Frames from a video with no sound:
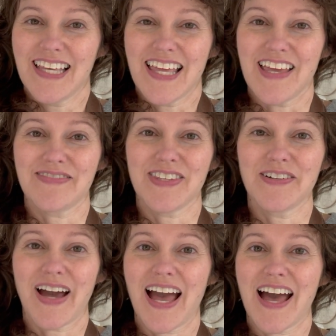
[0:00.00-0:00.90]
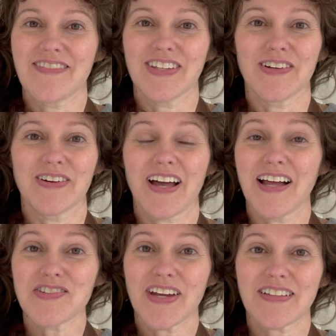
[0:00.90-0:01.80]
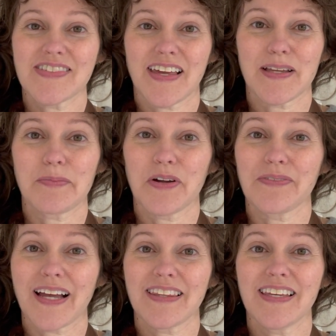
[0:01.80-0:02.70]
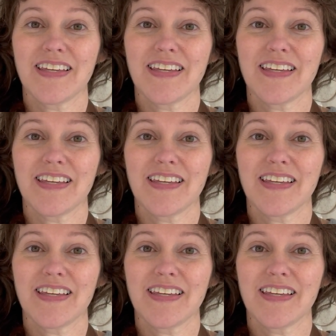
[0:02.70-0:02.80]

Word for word: If you have your contract set up correctly,